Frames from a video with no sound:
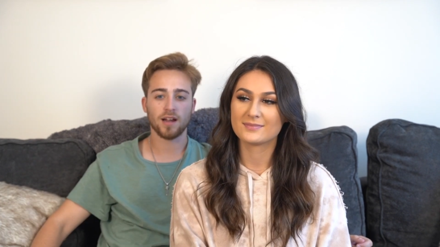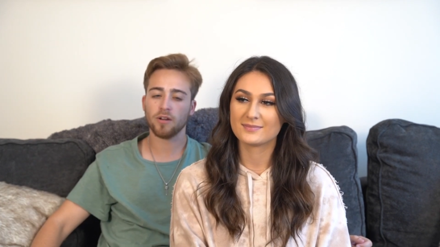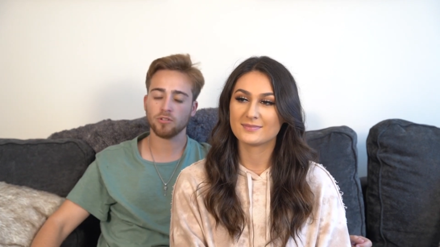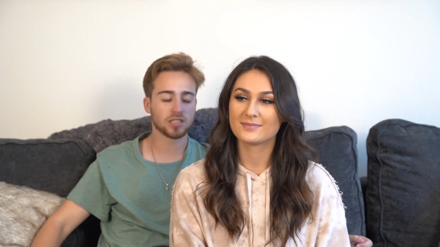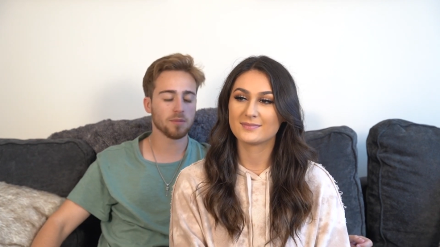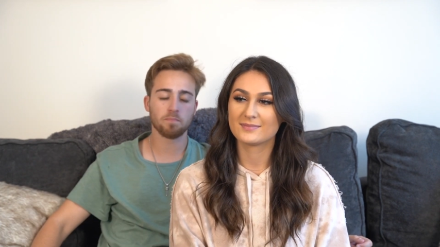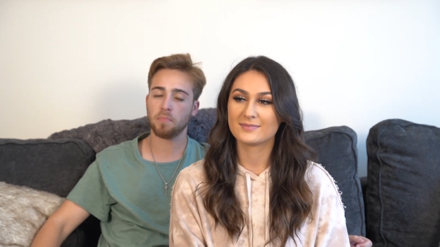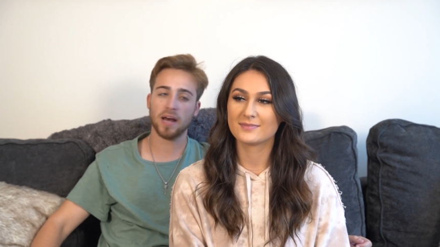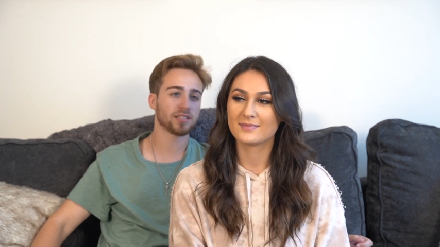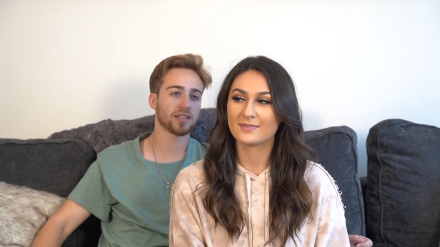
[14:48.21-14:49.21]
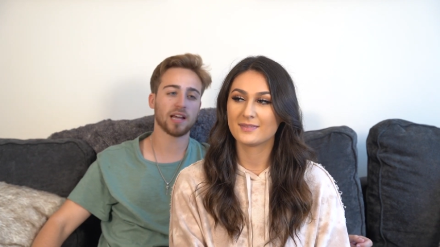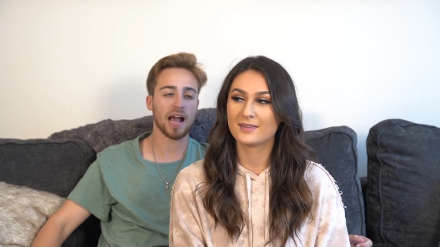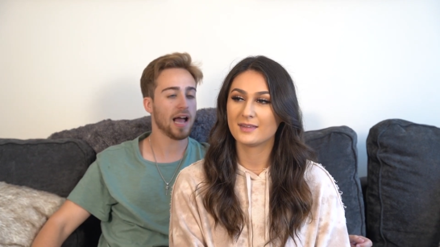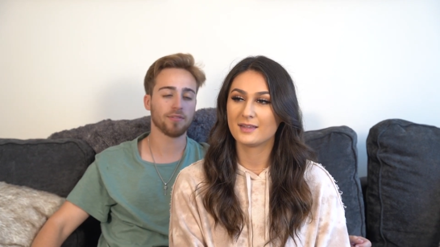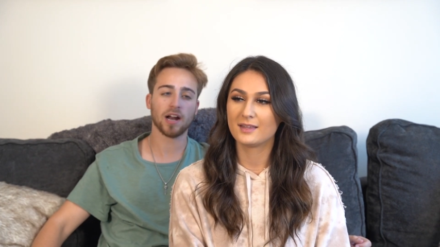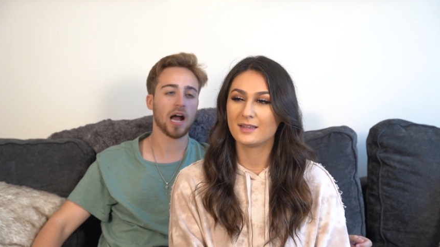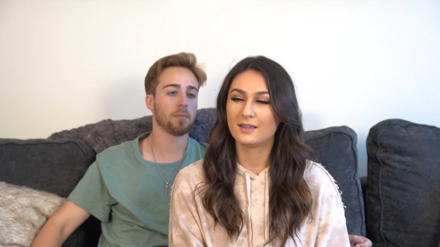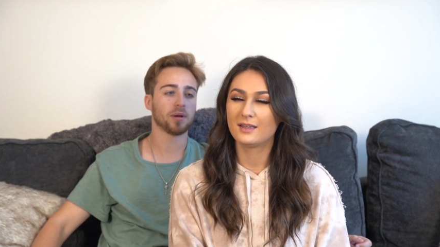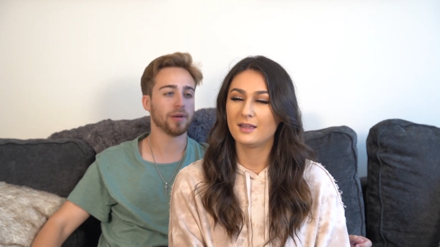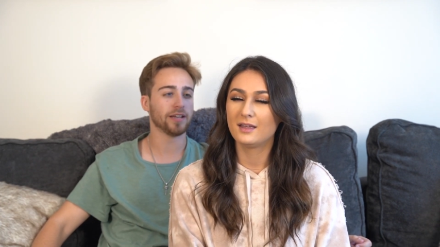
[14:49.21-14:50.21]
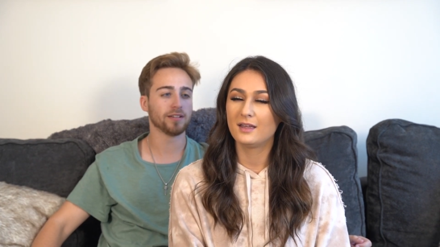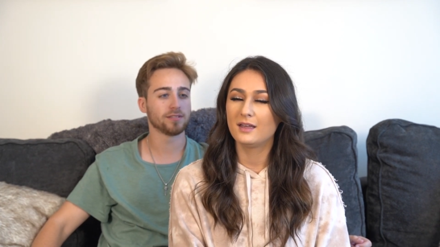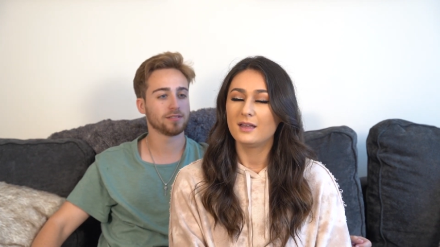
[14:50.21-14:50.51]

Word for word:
Speaker 1: and it was the best thing that ever happened to me.